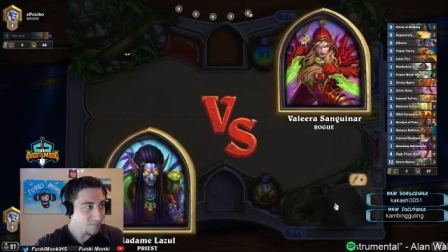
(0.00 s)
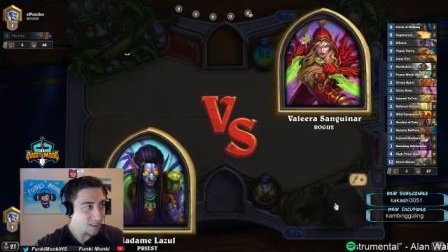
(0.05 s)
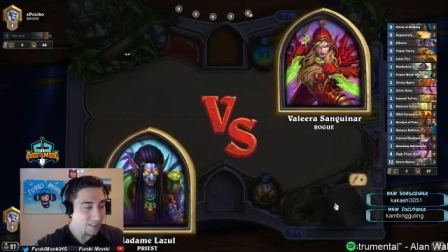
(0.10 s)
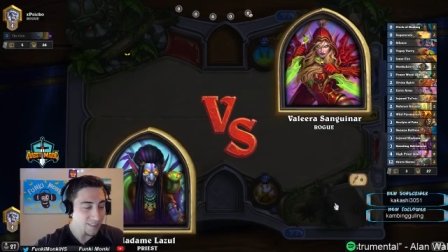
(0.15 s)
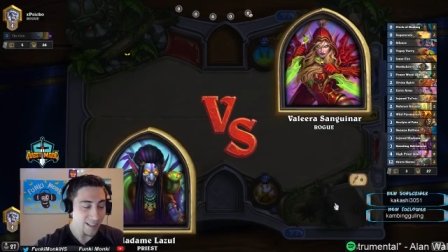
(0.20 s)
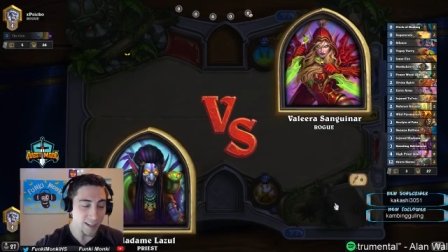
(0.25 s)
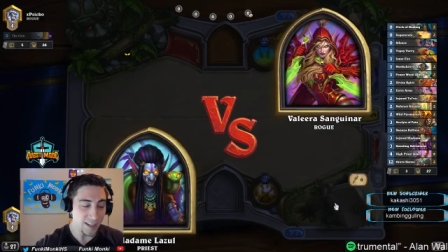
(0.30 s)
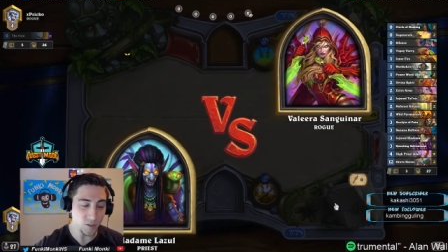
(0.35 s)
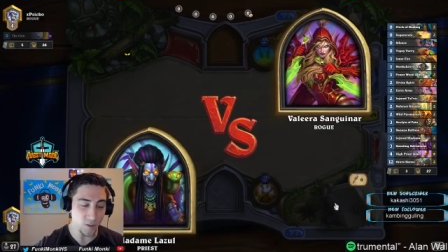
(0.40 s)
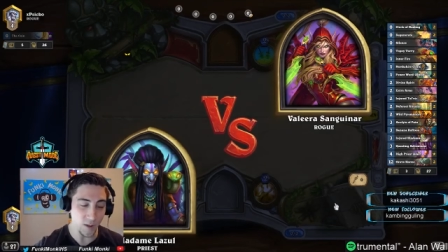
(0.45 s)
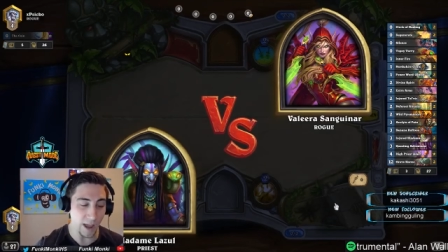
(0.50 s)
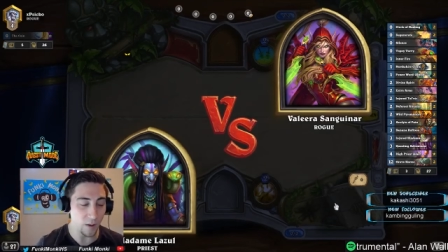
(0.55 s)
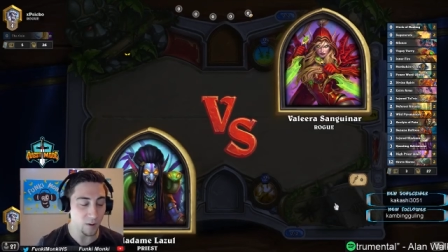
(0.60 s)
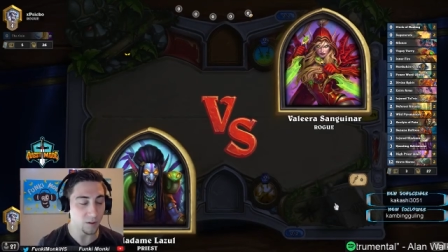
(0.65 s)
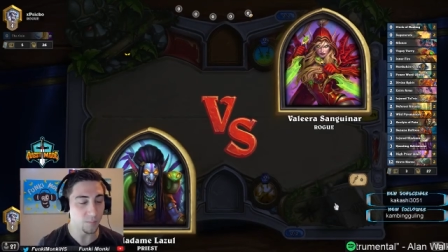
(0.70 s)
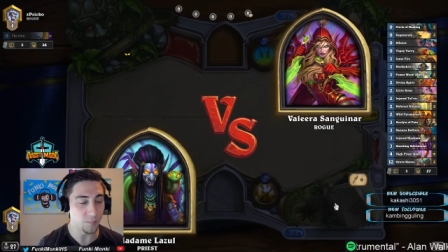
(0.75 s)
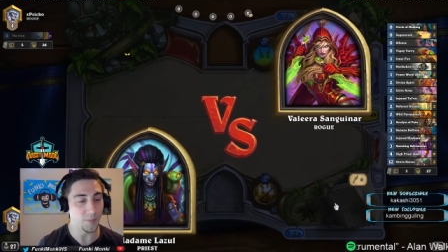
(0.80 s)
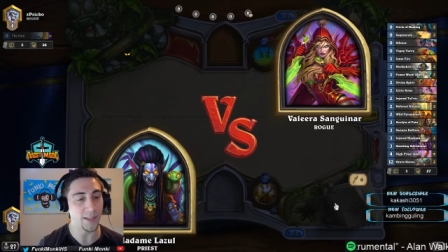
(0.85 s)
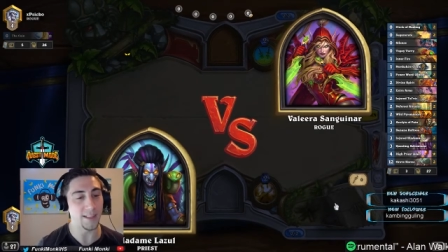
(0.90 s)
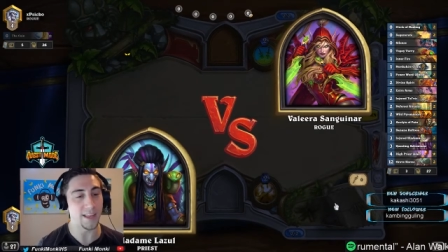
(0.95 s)
That's why I
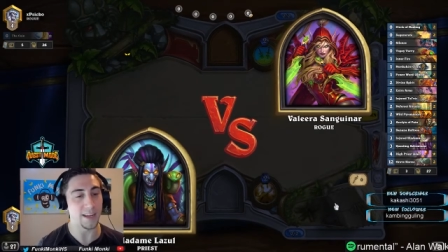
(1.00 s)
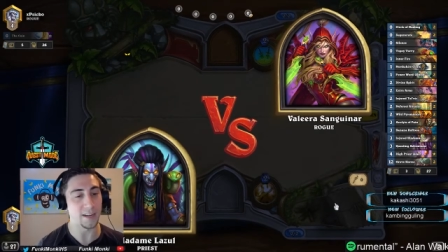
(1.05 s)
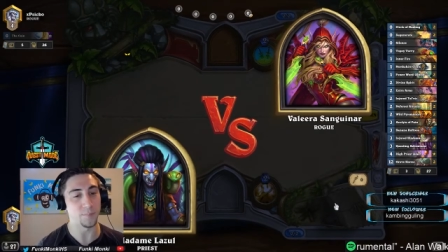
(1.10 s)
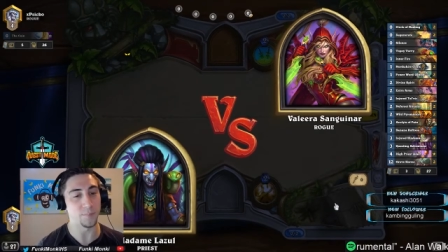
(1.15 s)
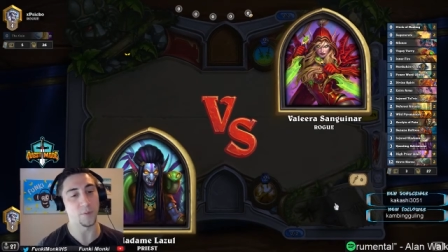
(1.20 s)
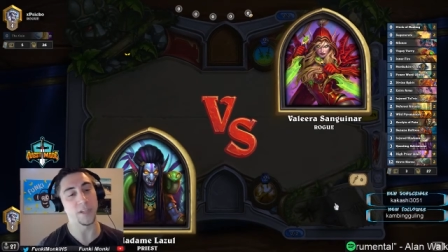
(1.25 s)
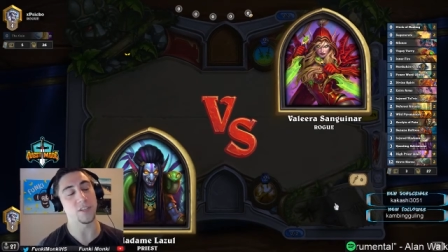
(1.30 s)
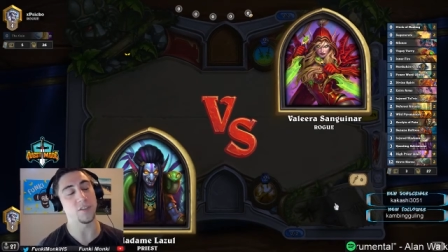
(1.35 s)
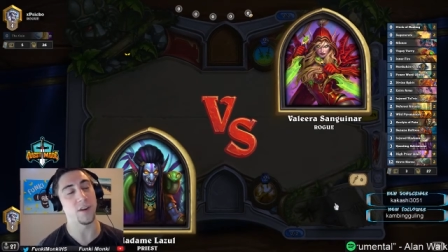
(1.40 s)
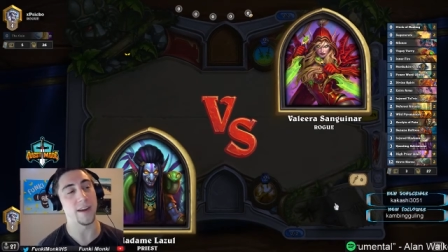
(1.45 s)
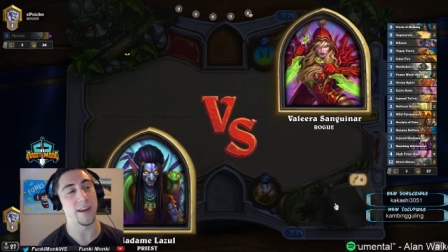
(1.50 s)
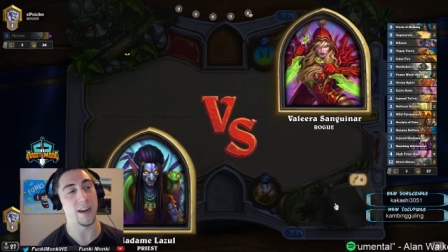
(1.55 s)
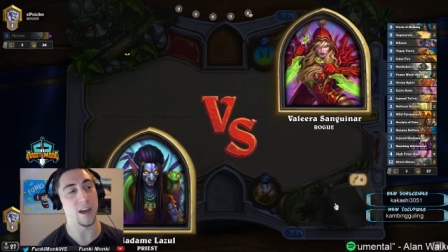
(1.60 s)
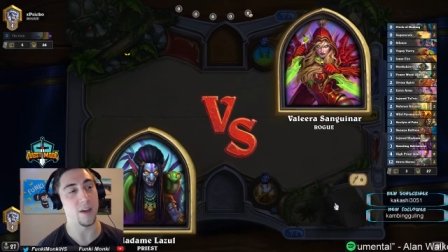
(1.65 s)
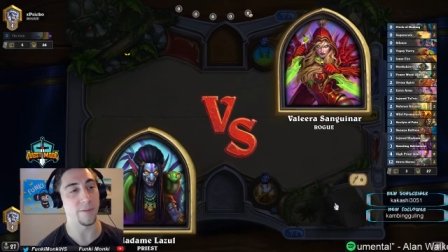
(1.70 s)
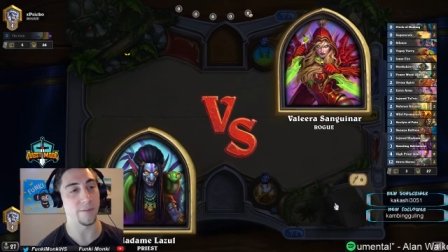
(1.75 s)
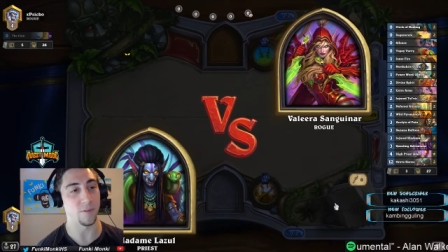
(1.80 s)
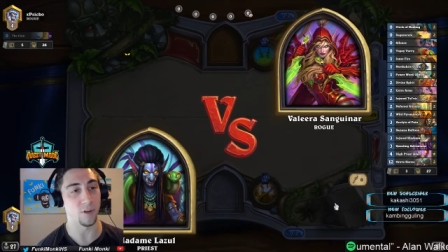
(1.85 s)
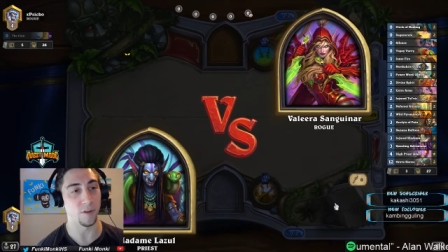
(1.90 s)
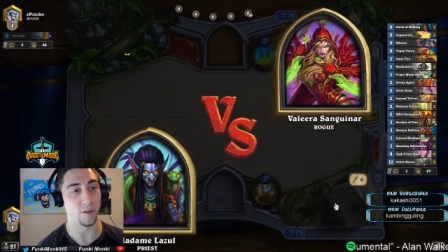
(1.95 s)
want to play a lot of Priest right now
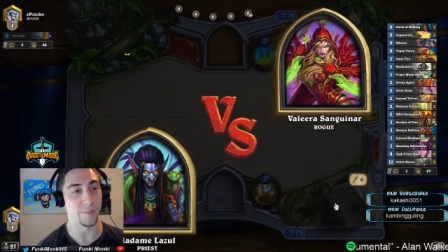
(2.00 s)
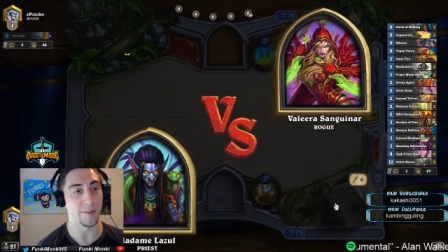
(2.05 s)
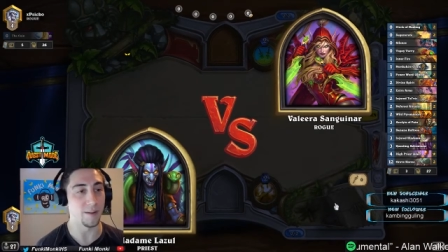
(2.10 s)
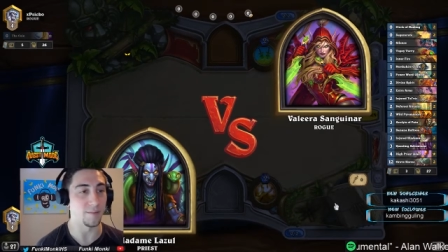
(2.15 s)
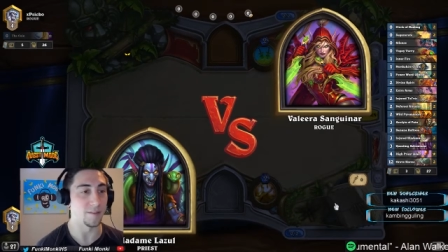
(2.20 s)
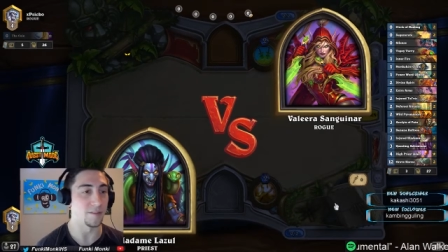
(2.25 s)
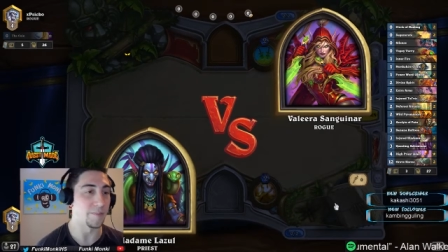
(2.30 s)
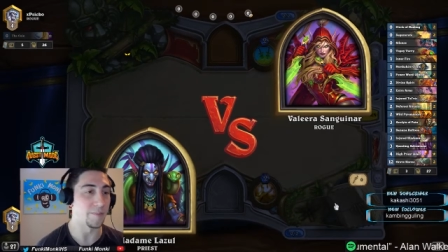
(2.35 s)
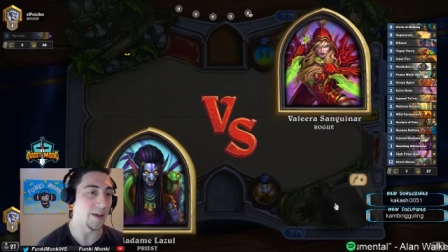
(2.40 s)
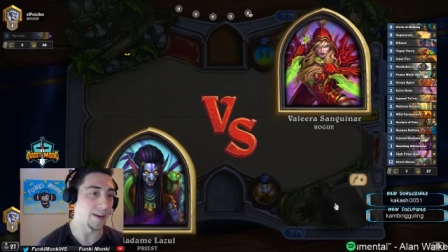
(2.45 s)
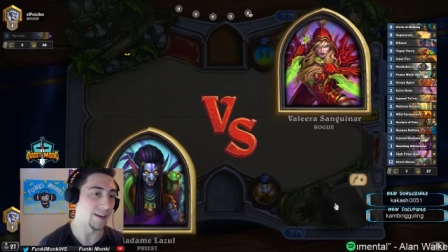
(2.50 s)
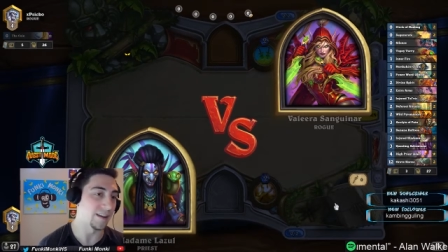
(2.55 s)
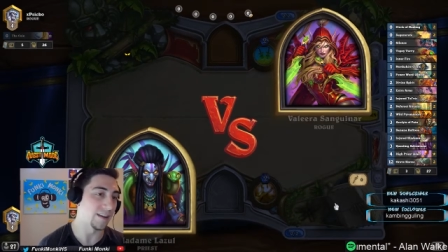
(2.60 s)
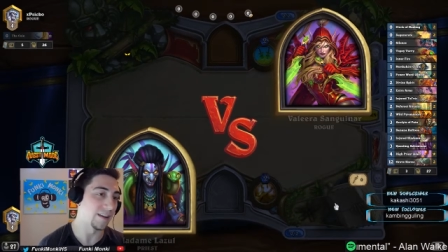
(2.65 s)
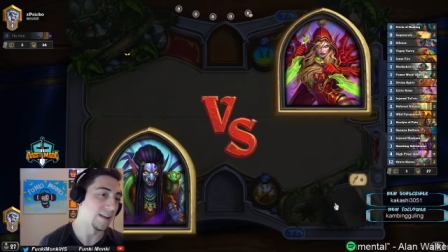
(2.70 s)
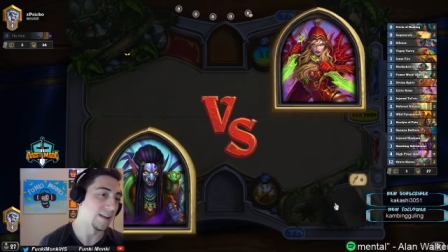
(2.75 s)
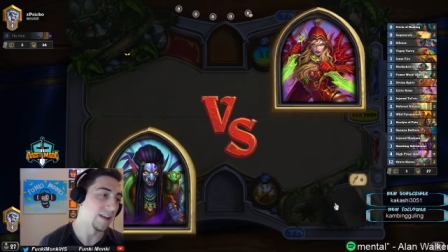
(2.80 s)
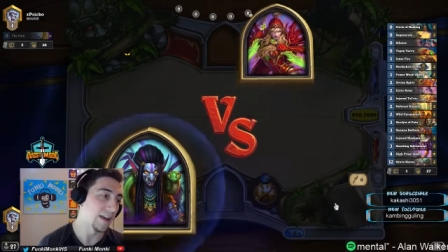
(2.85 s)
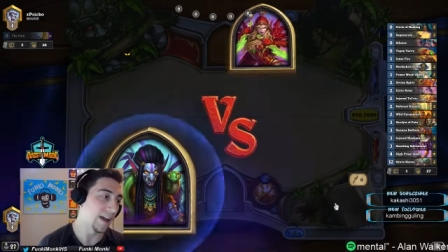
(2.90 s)
before it becomes meta.